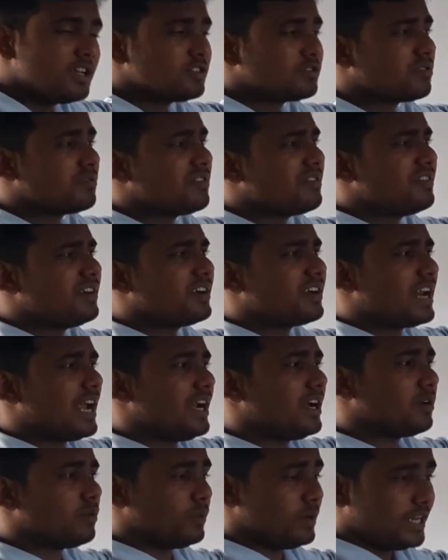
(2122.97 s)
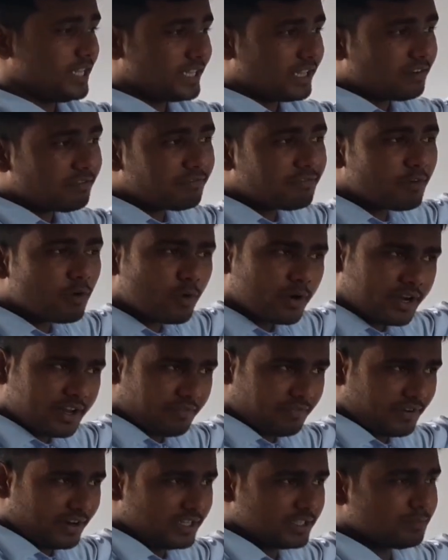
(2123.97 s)
So we will write only the 4
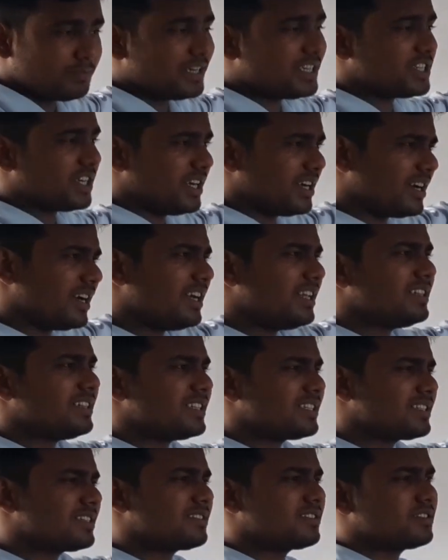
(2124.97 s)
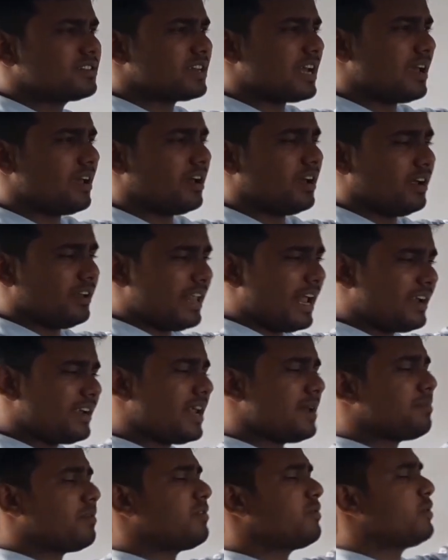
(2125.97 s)
difference, but generally that
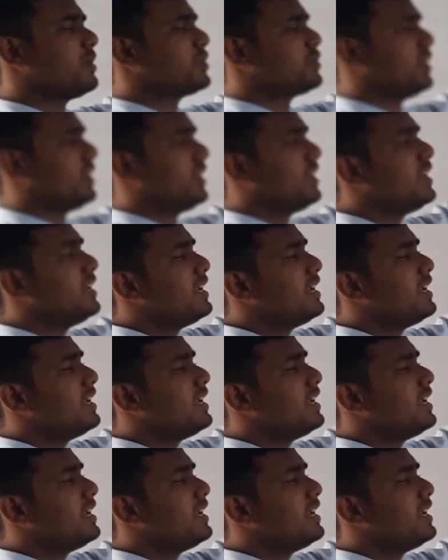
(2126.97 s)
type of question